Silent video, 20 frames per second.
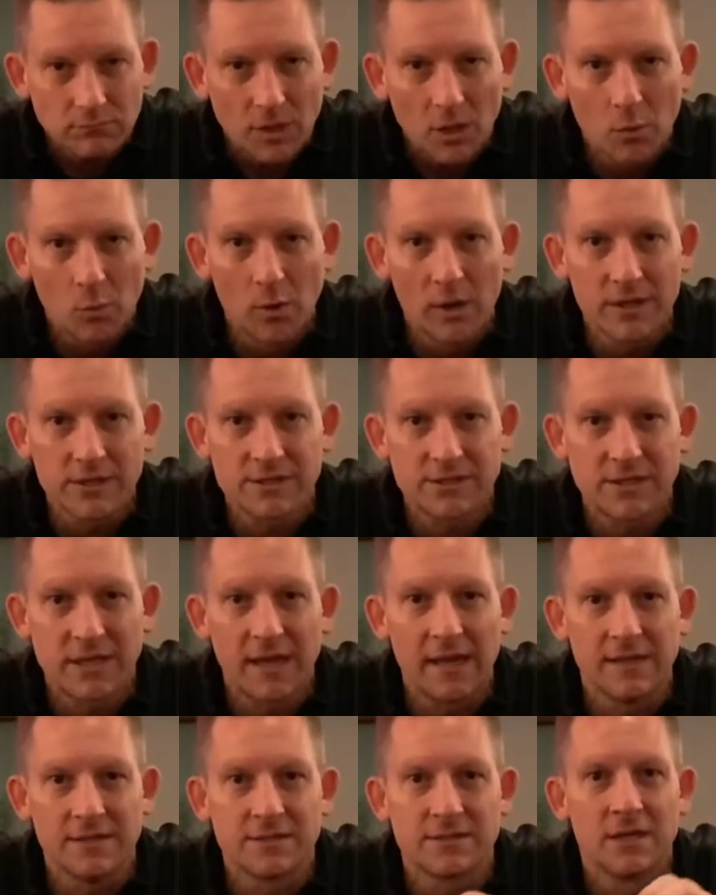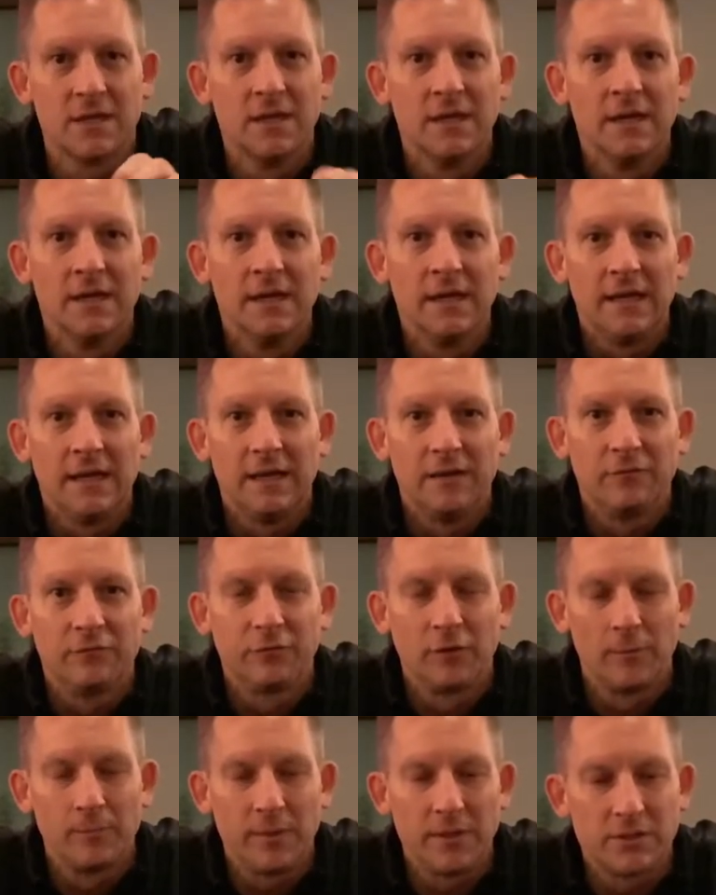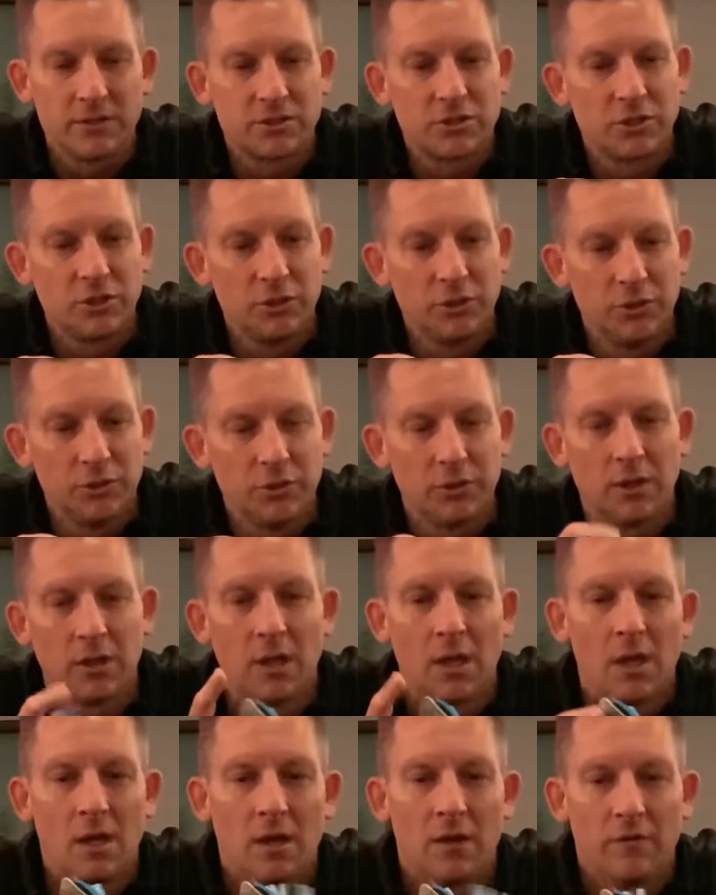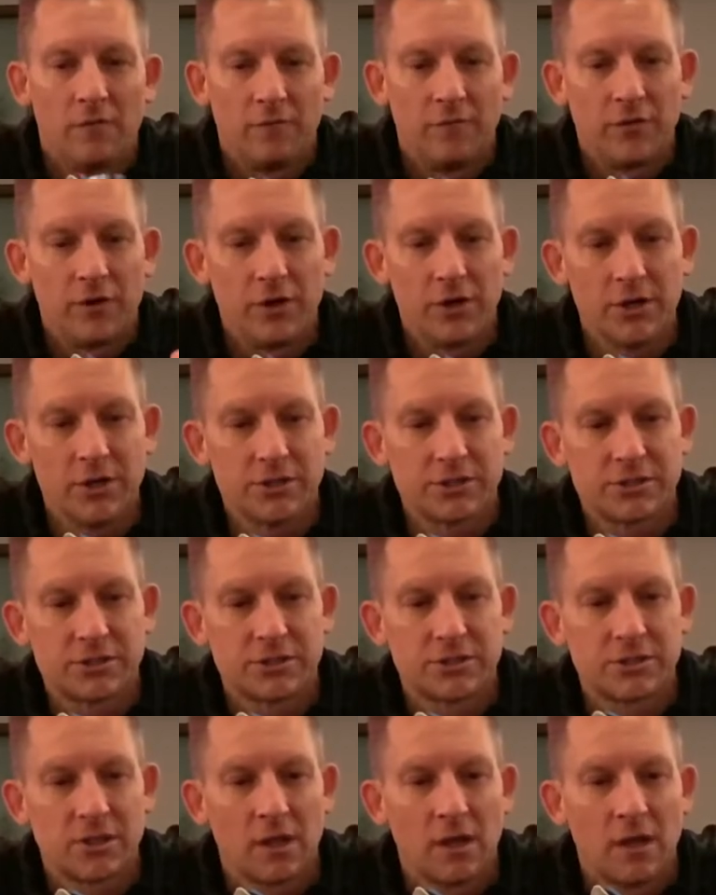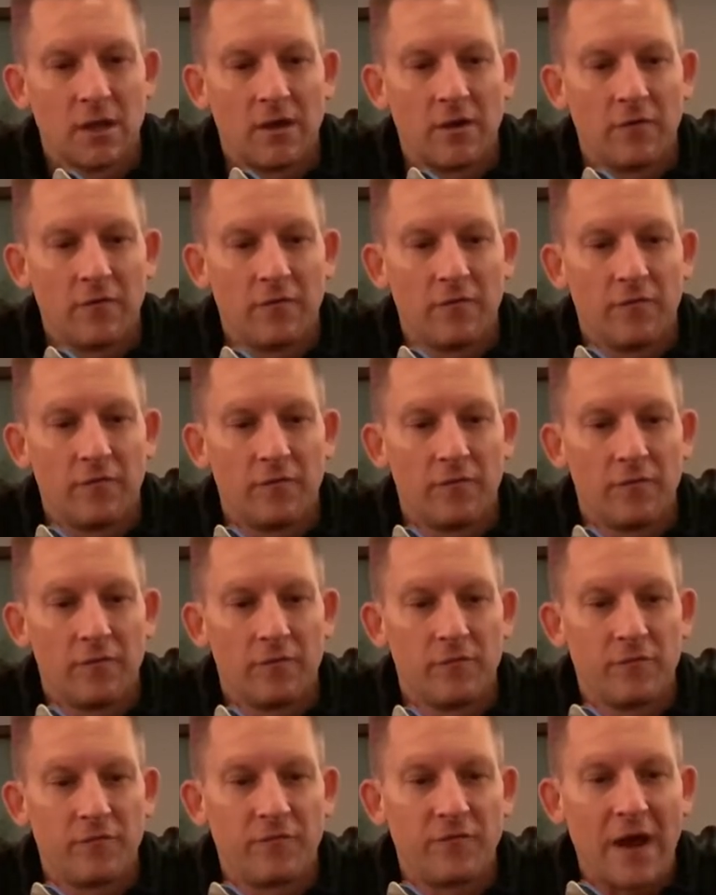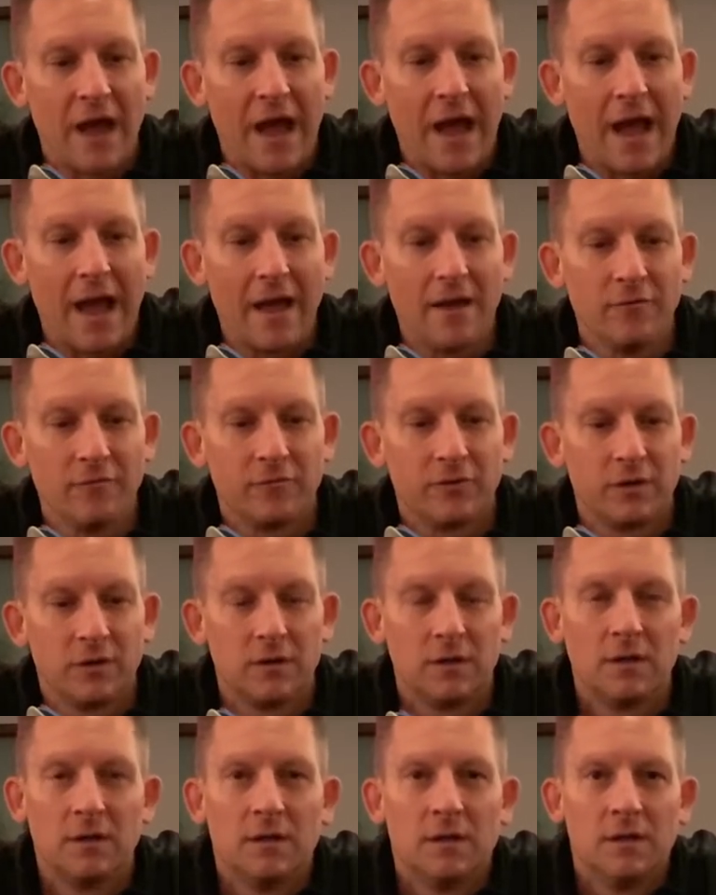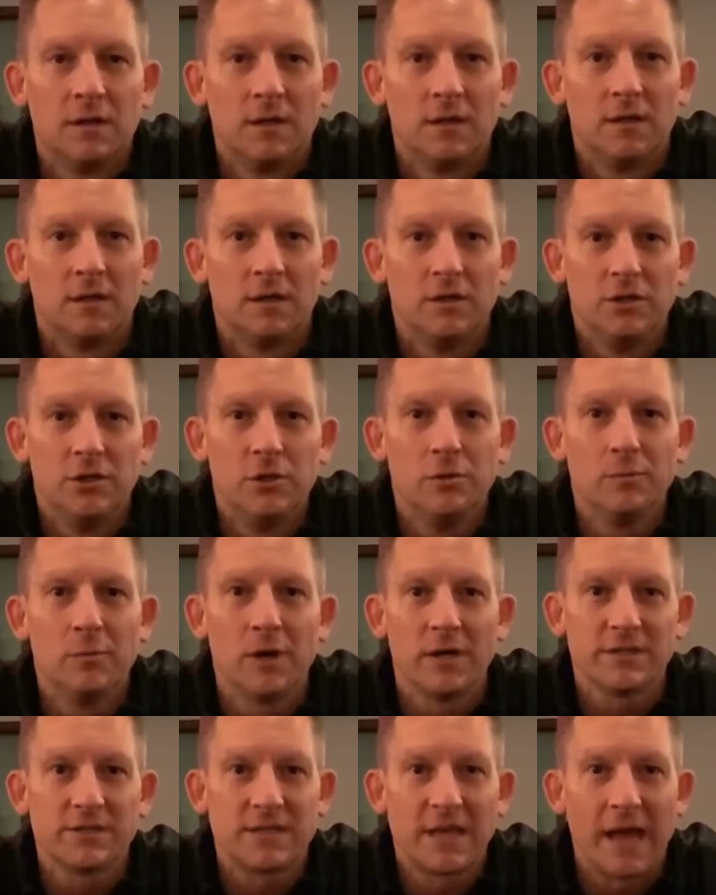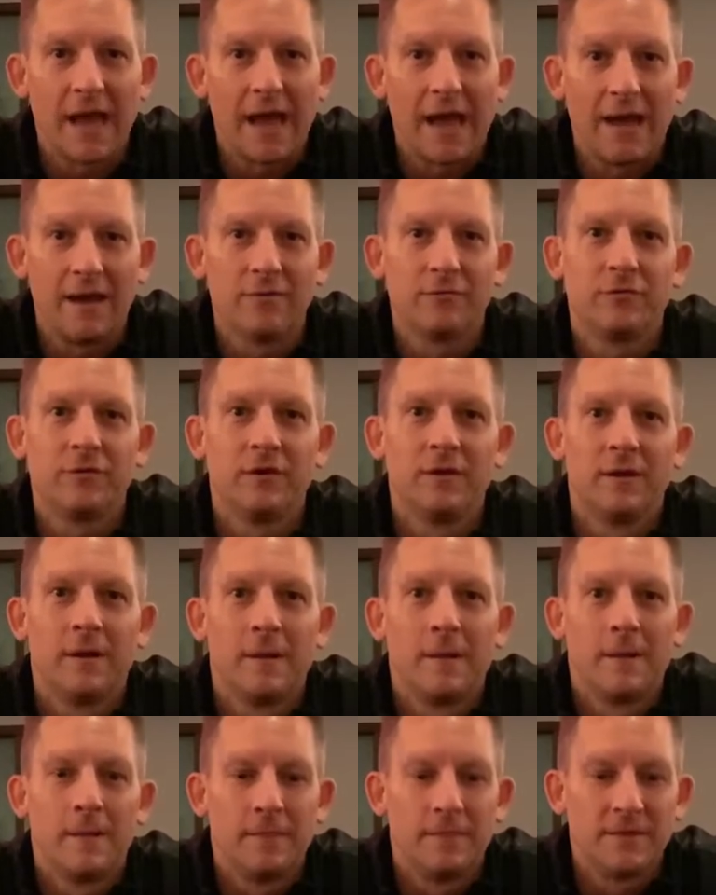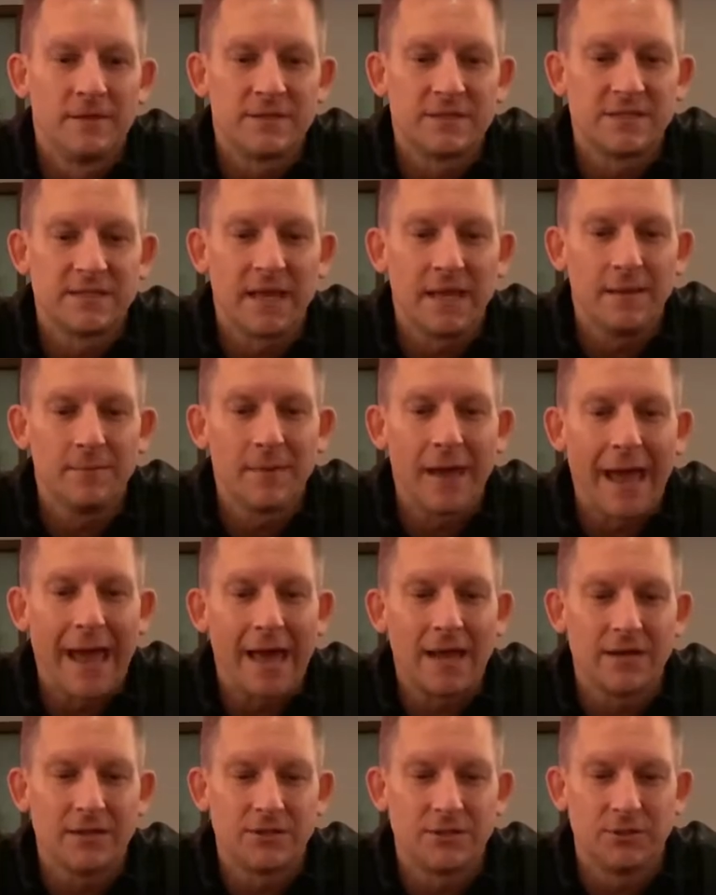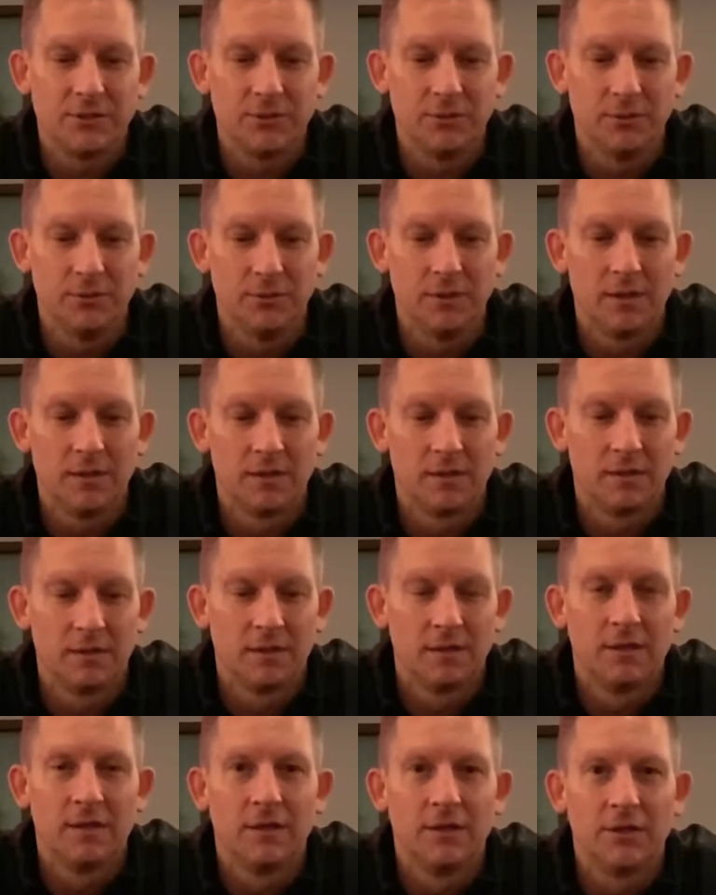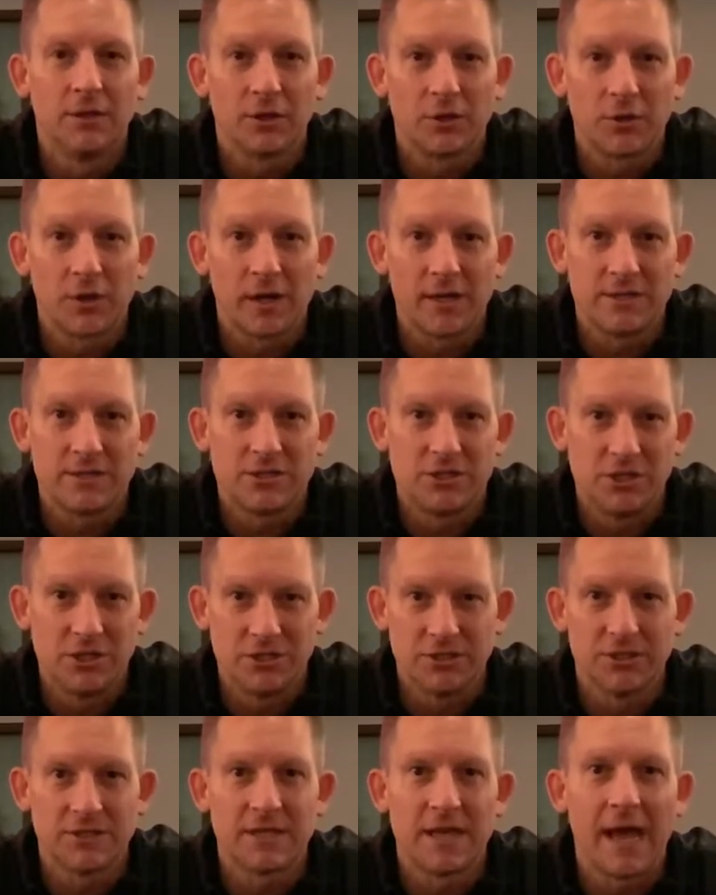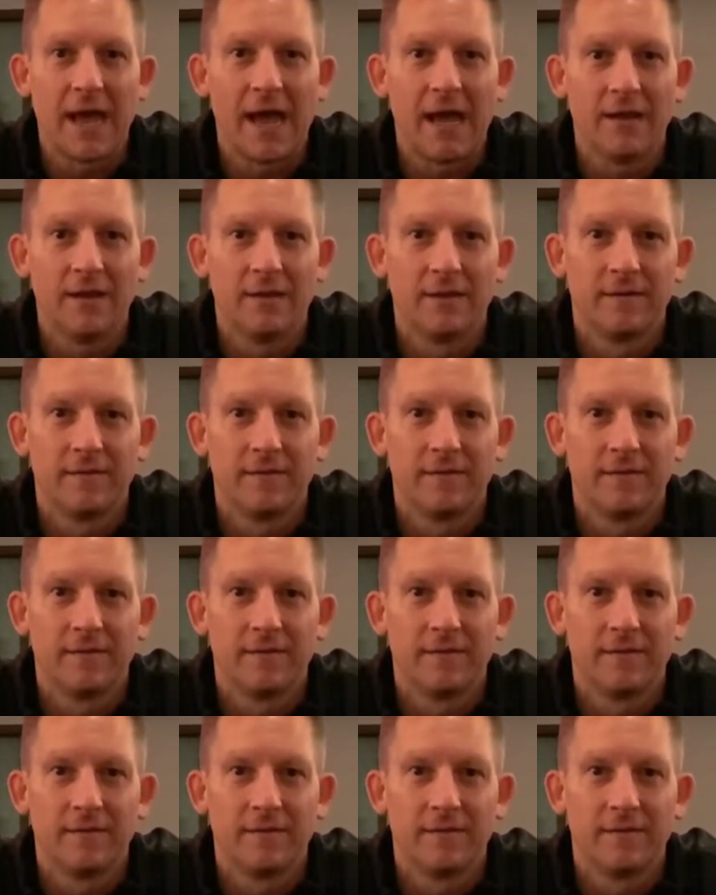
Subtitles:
where it says in Philippians 2 verse 5, "You must have the same attitude that Christ Jesus had."